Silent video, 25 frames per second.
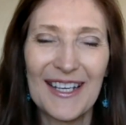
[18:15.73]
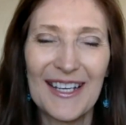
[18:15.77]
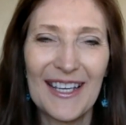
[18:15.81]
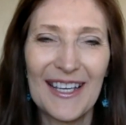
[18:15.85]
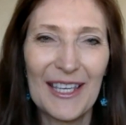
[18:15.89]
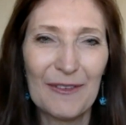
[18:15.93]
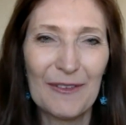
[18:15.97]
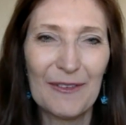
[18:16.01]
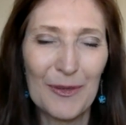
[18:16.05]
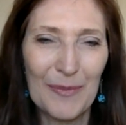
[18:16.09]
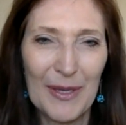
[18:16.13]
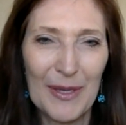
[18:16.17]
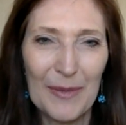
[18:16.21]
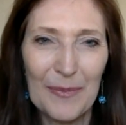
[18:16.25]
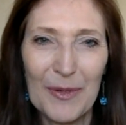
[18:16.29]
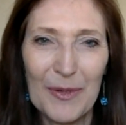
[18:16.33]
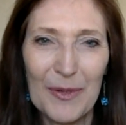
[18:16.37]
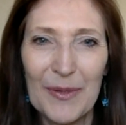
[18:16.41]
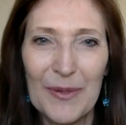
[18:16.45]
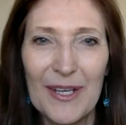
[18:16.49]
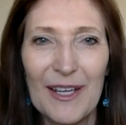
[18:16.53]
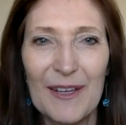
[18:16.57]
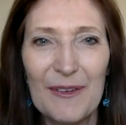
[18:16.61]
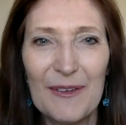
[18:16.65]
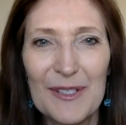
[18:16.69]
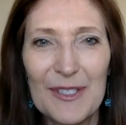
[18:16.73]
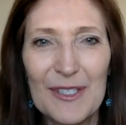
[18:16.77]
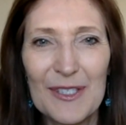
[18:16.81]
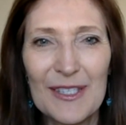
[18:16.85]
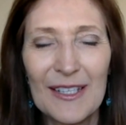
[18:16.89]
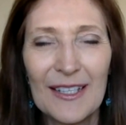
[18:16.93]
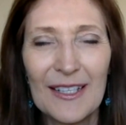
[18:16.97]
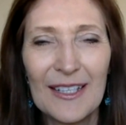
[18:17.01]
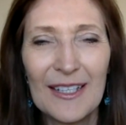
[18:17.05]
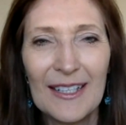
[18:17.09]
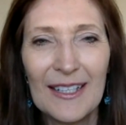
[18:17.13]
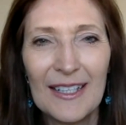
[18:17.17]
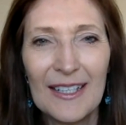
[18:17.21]
I can remember when
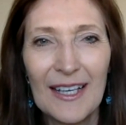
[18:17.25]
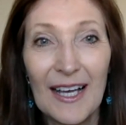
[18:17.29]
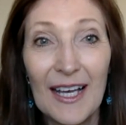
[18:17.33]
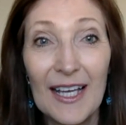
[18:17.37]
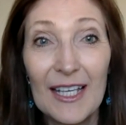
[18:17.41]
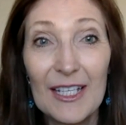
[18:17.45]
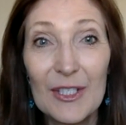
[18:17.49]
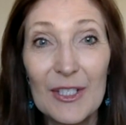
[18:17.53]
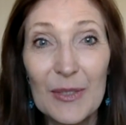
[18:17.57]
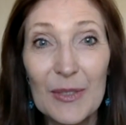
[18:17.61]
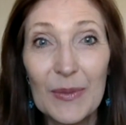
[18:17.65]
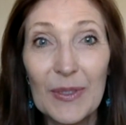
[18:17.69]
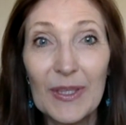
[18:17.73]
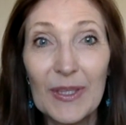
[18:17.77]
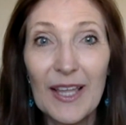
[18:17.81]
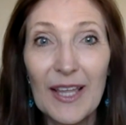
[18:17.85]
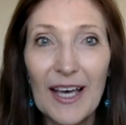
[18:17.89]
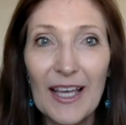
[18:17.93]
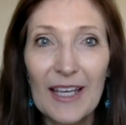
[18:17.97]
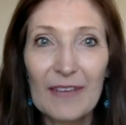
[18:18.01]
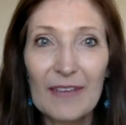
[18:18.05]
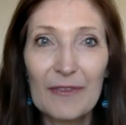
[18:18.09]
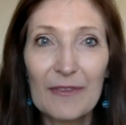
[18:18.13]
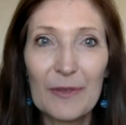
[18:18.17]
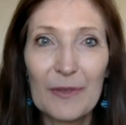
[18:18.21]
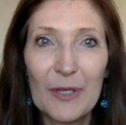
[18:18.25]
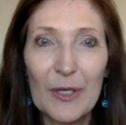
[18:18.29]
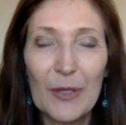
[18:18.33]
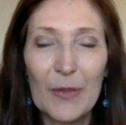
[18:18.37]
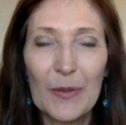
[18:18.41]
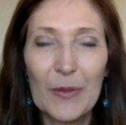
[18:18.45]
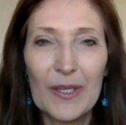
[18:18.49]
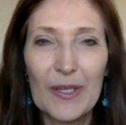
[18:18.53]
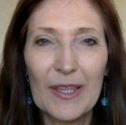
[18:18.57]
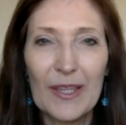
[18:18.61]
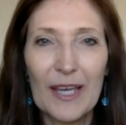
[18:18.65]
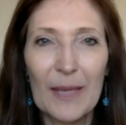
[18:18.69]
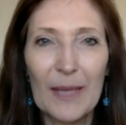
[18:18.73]
I do a lot of work
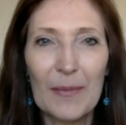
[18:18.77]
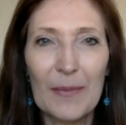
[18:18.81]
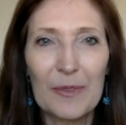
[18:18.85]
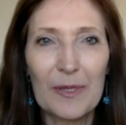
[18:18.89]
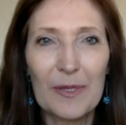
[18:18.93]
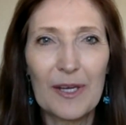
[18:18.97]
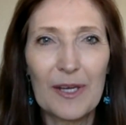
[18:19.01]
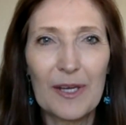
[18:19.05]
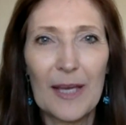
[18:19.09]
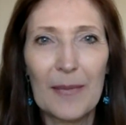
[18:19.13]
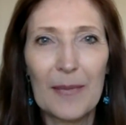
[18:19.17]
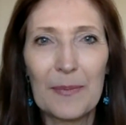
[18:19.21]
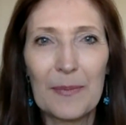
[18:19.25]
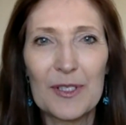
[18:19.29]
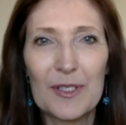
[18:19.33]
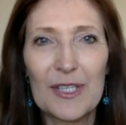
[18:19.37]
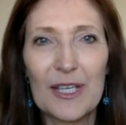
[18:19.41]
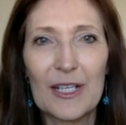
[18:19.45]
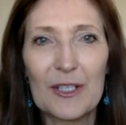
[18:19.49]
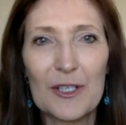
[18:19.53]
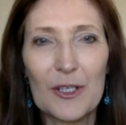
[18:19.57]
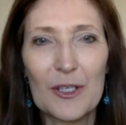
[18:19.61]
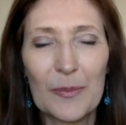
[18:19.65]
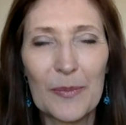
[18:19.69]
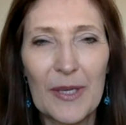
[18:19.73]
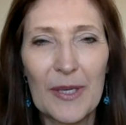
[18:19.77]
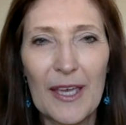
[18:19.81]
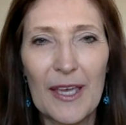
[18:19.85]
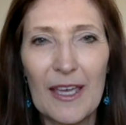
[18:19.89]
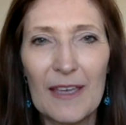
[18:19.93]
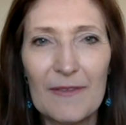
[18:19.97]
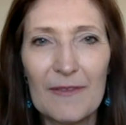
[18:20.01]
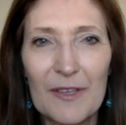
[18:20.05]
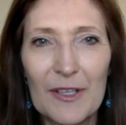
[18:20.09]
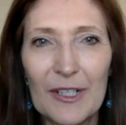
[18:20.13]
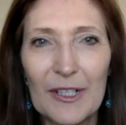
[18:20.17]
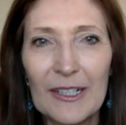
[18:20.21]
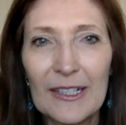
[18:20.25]
with hypersexual
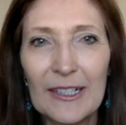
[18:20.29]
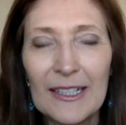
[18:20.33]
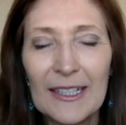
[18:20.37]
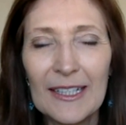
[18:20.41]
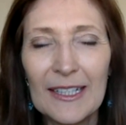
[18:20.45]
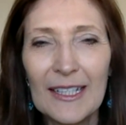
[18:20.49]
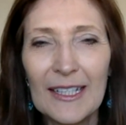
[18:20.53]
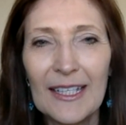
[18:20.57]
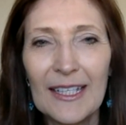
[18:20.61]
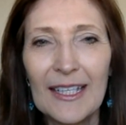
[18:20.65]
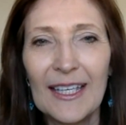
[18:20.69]
behavior. Mm-hmm.